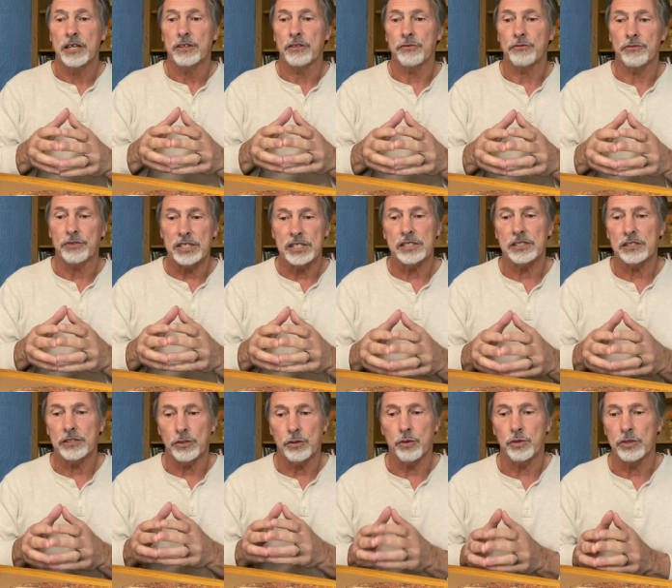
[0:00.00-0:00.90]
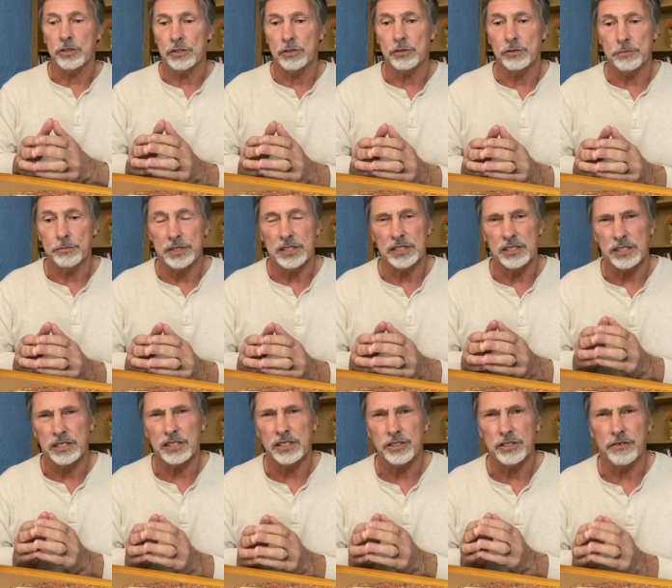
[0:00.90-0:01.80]
the reason corn gluten meal is
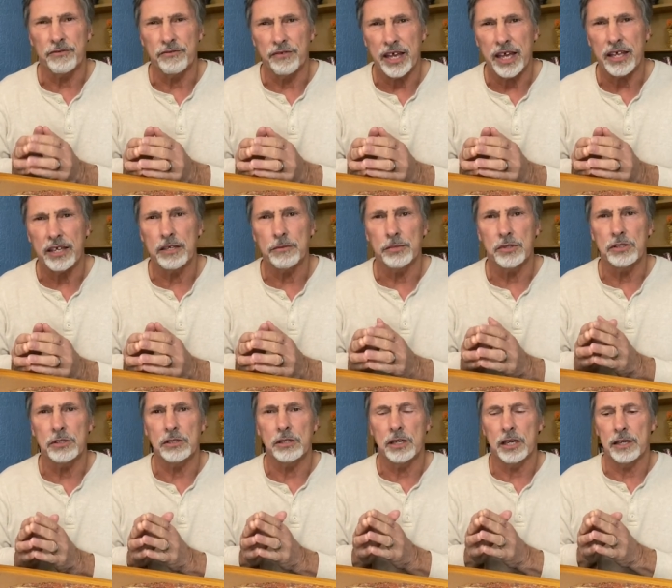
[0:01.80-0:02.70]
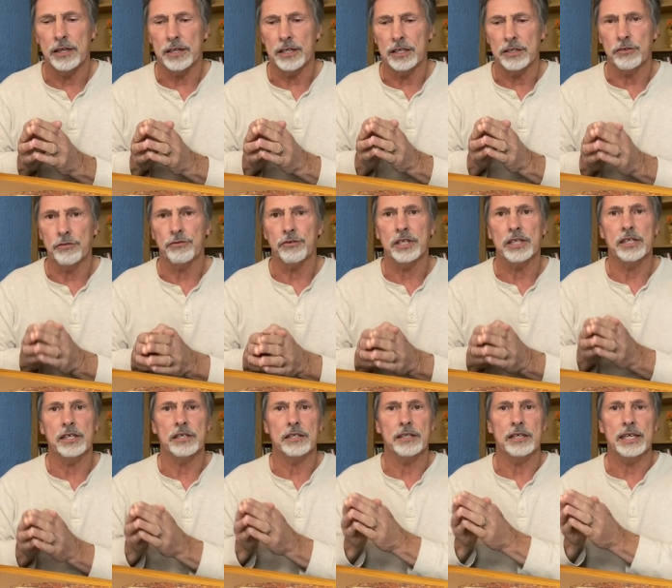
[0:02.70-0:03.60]
such a valuable uh,
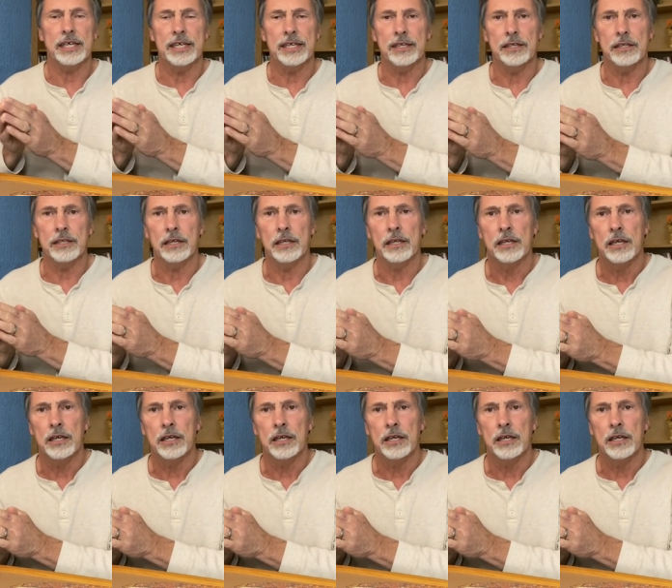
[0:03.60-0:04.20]
ingredient in